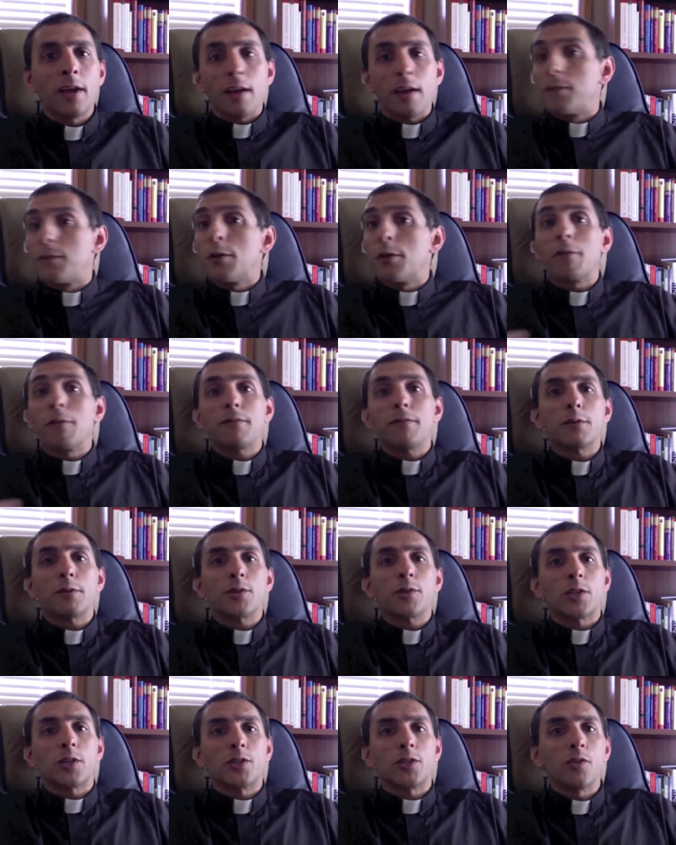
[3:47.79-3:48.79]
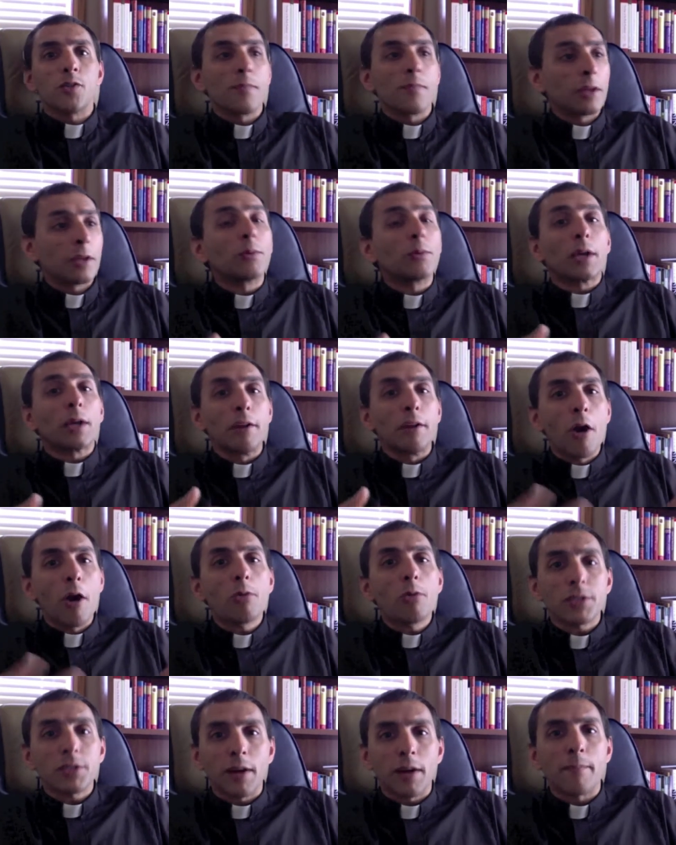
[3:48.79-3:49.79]
If you don't first assume that you can
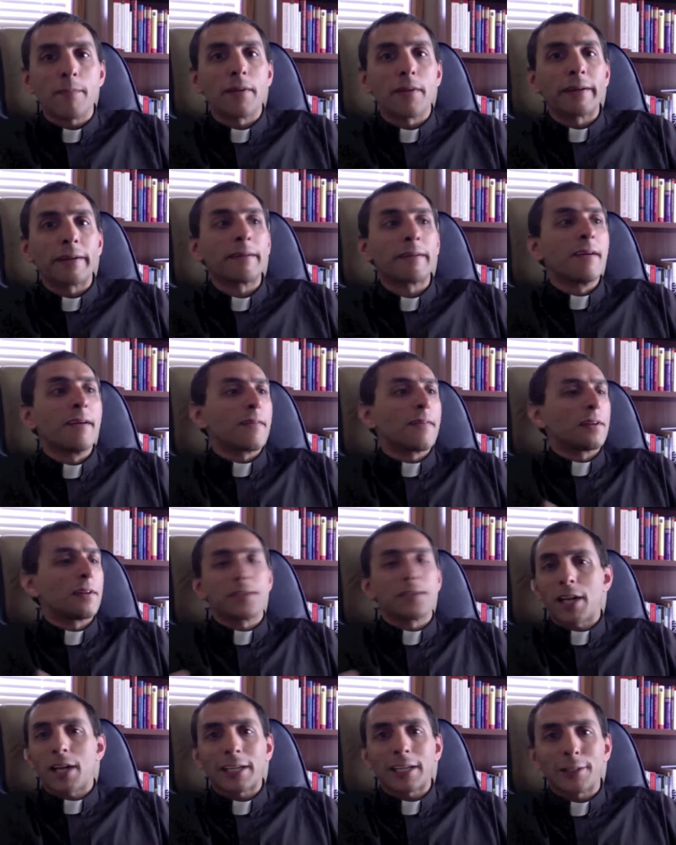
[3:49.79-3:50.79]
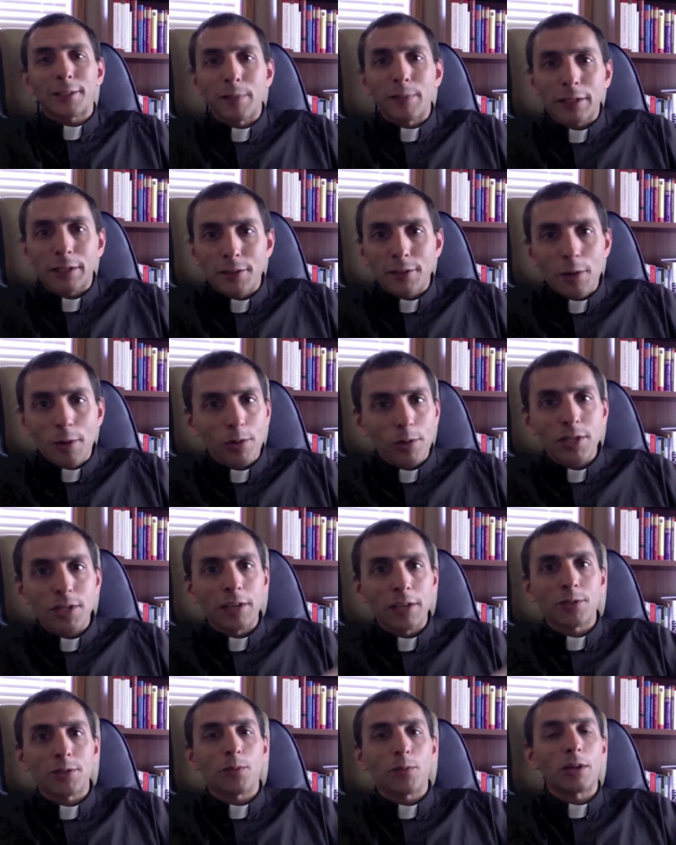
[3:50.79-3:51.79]
know something, then science makes no
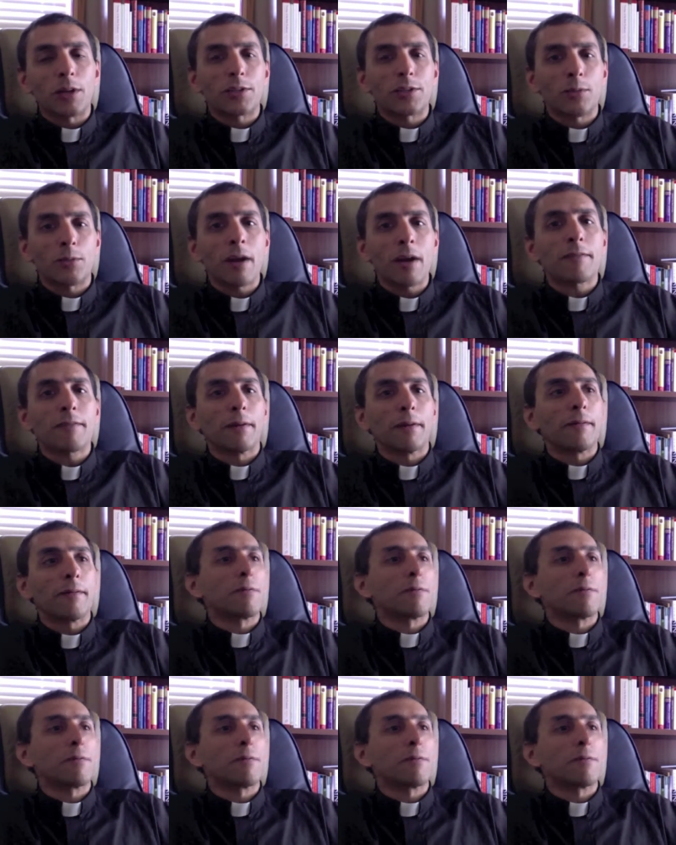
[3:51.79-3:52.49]
sense whatsoever.